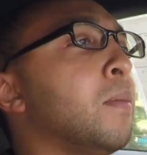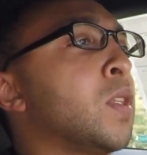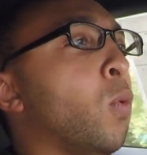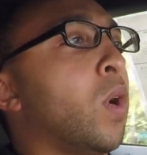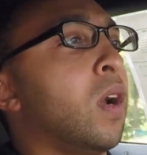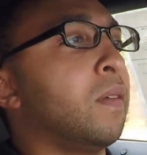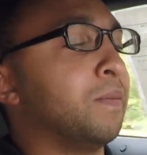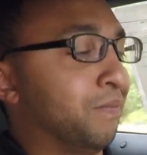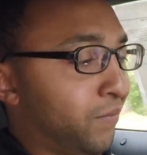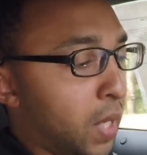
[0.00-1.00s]
to where,
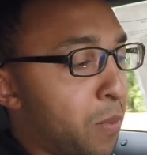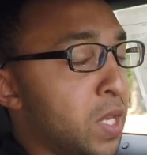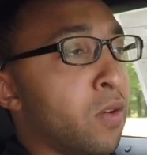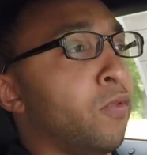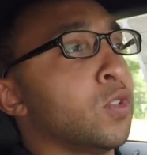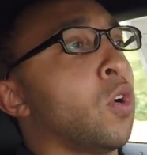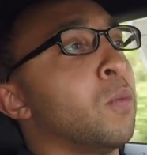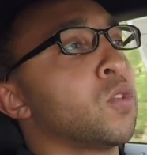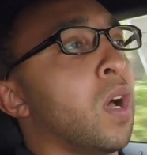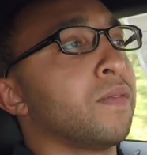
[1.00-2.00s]
I mean, your foot's
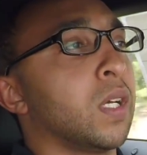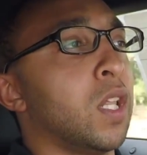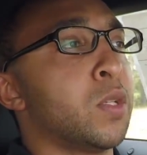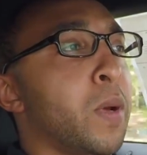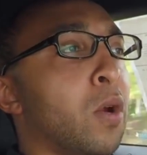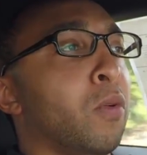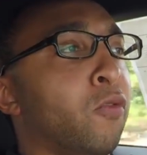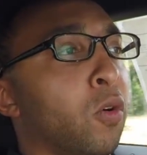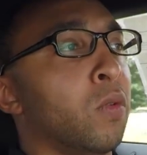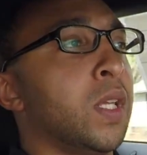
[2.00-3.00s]
almost off the clutch pedal
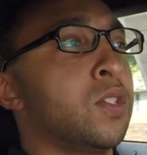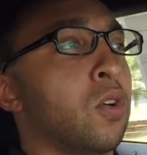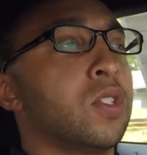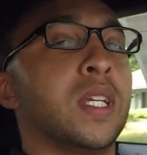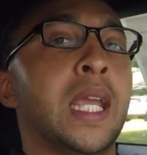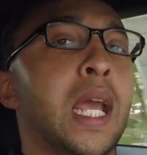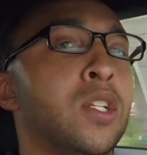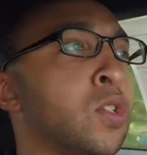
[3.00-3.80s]
before it really starts to catch.